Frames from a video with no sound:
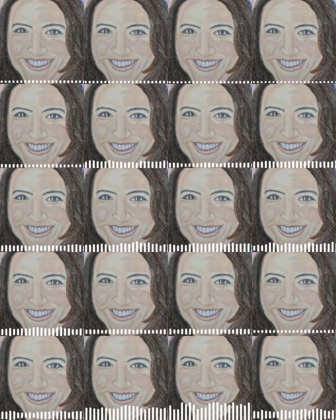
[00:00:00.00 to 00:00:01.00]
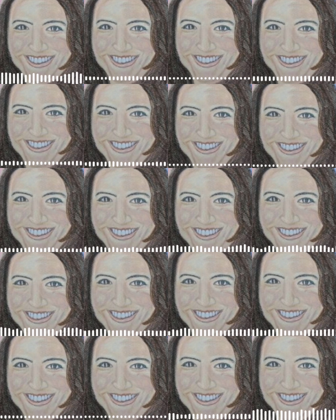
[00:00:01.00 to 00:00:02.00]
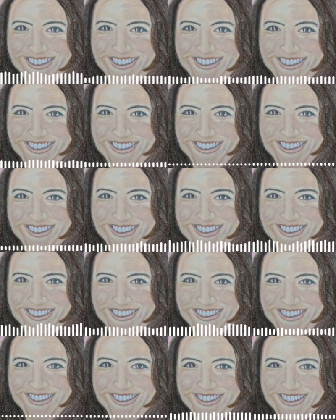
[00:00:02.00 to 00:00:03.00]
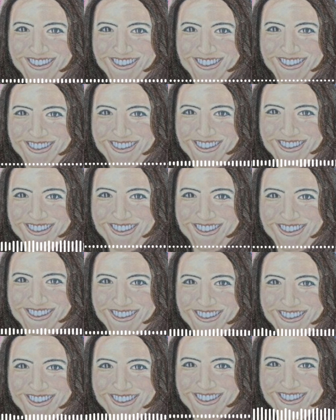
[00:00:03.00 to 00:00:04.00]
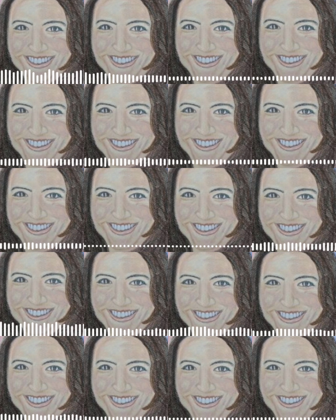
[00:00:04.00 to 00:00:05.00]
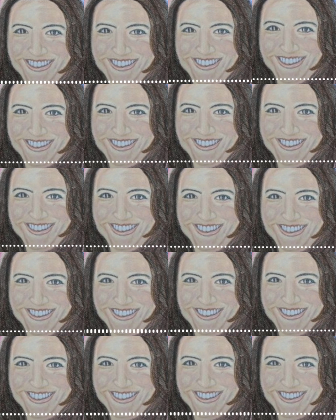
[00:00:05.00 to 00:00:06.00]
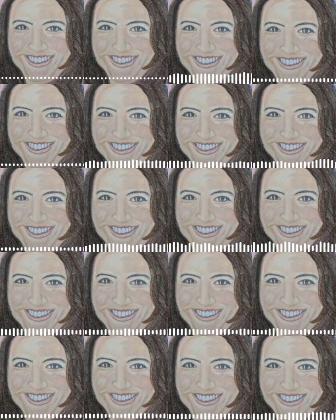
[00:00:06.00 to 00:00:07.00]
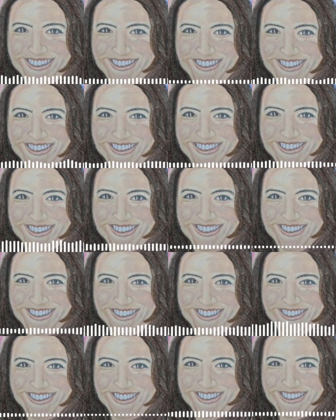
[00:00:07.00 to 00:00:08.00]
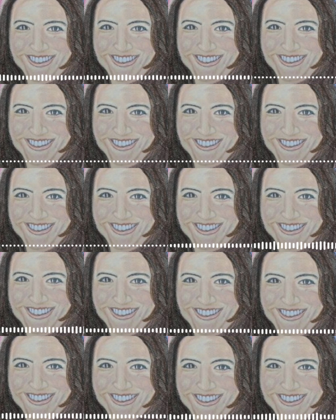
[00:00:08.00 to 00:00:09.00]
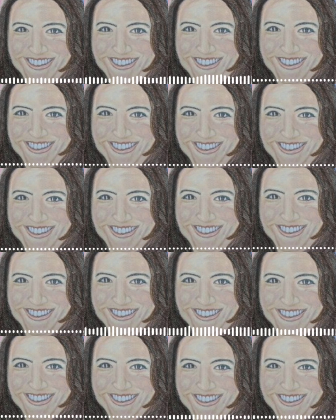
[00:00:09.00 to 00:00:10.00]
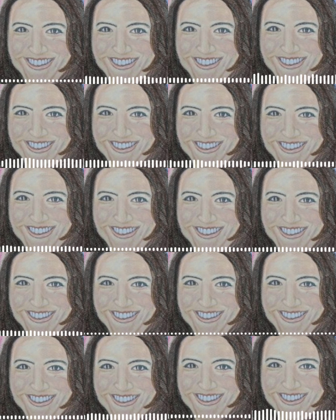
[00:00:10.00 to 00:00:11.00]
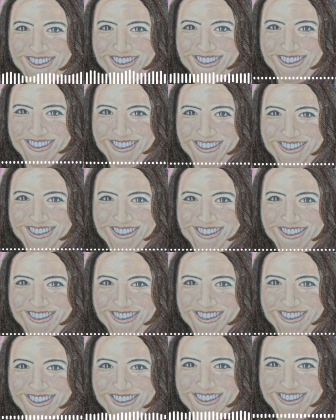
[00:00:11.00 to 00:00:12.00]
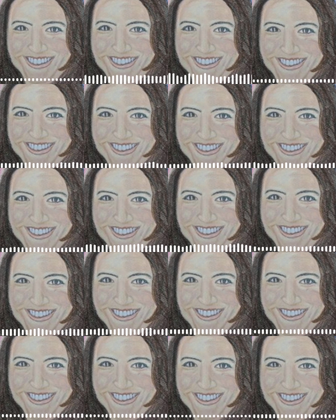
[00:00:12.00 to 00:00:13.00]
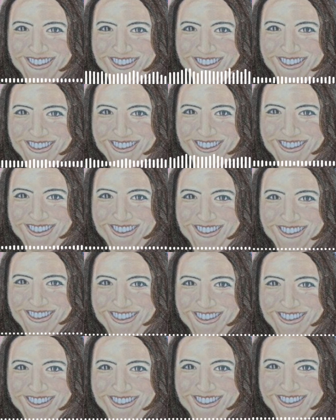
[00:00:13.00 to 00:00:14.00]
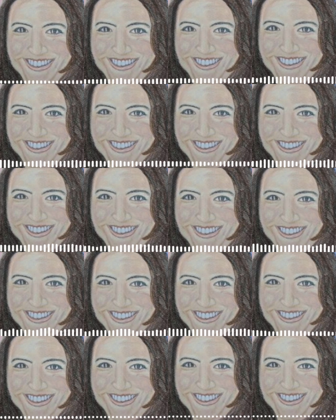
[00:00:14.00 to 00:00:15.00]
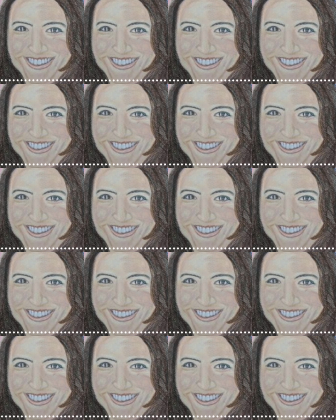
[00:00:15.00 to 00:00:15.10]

or doubts do loom large. that does happen to me quite often. But these moments are not roadblocks. No, they're not. They are catalysts for growth. They are opportunities to pause, realign,